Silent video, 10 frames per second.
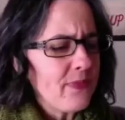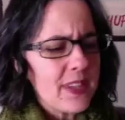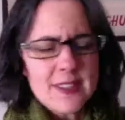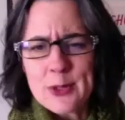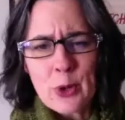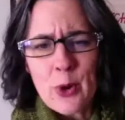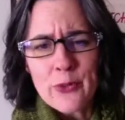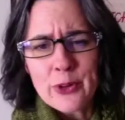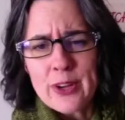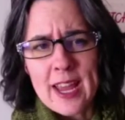So go
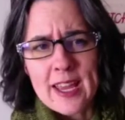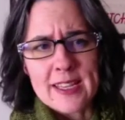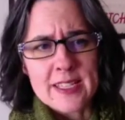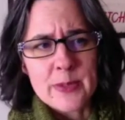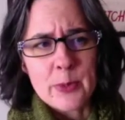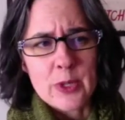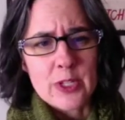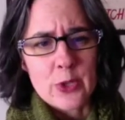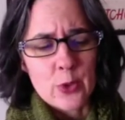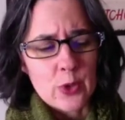over and
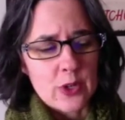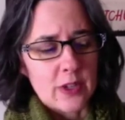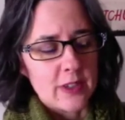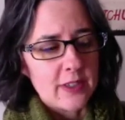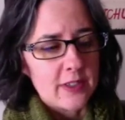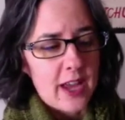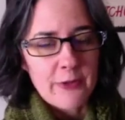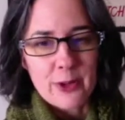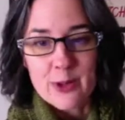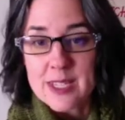put your
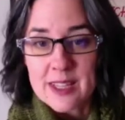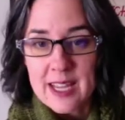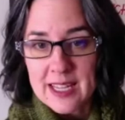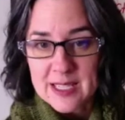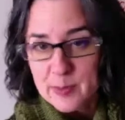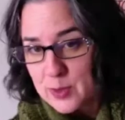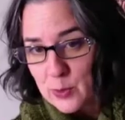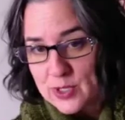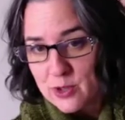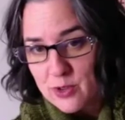FOs in the Handspun
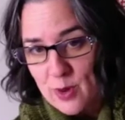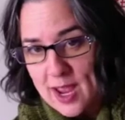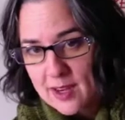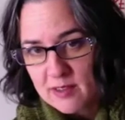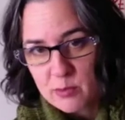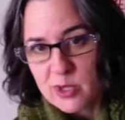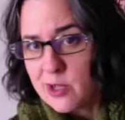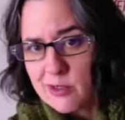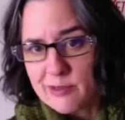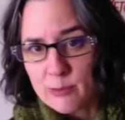Winter thread. Put
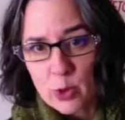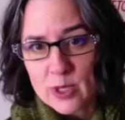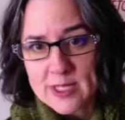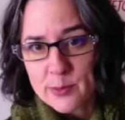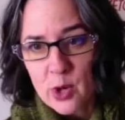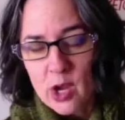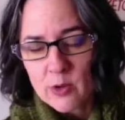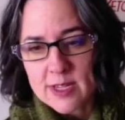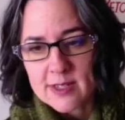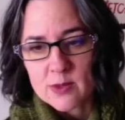your works in
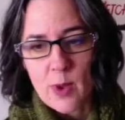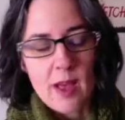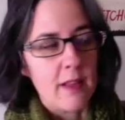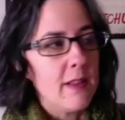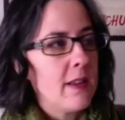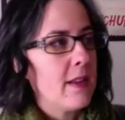progress as well.